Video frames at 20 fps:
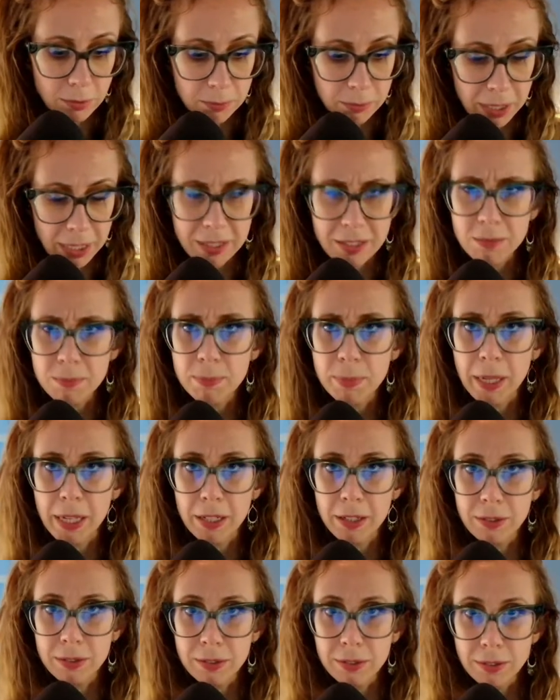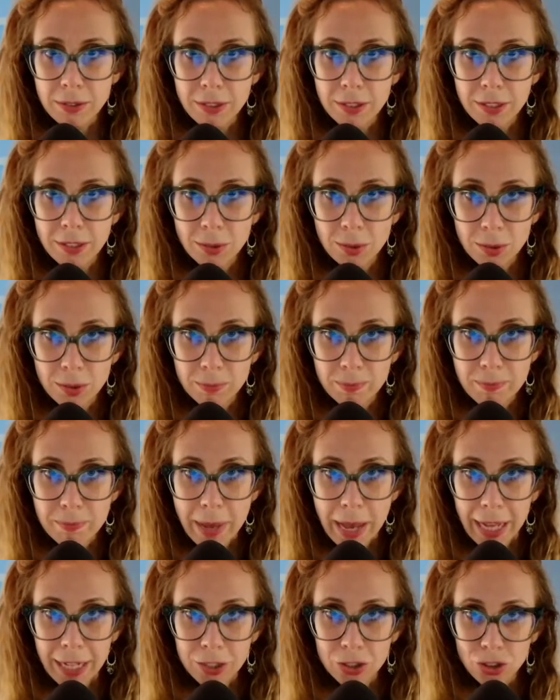Meets Bagel, or
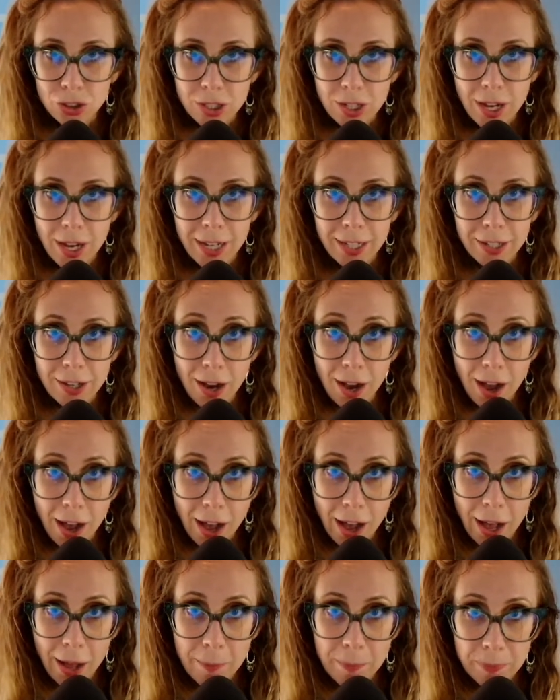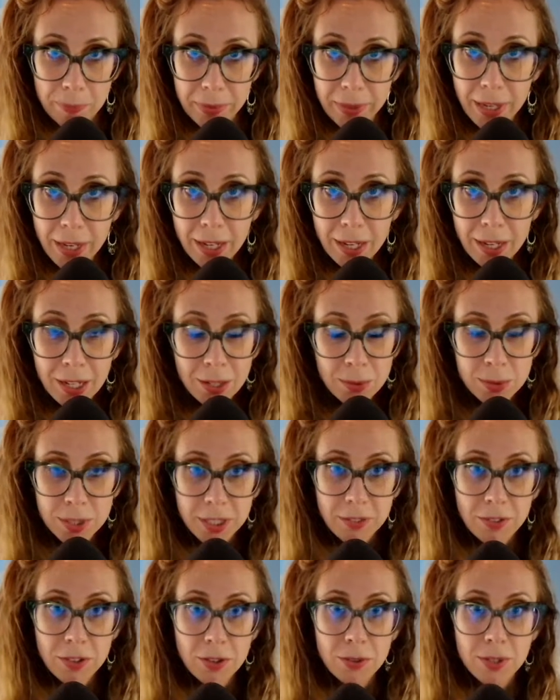Match.com,
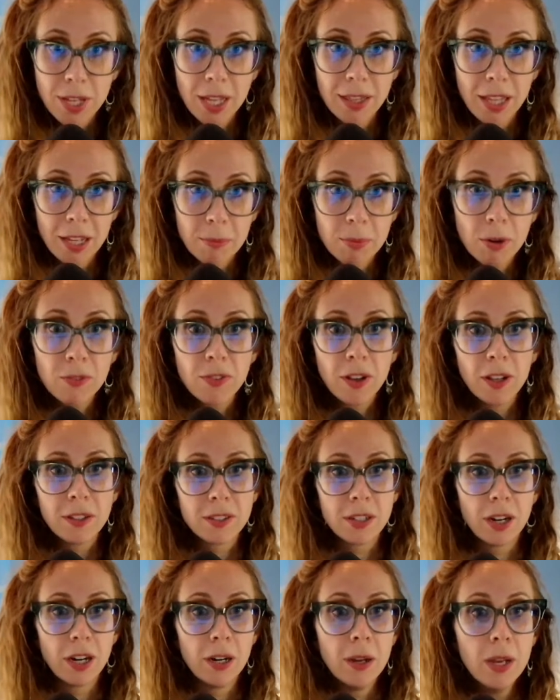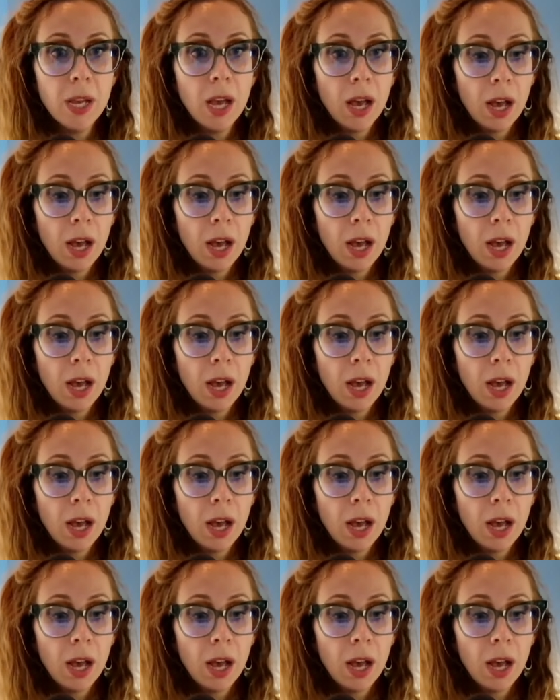whichever those online profiles are.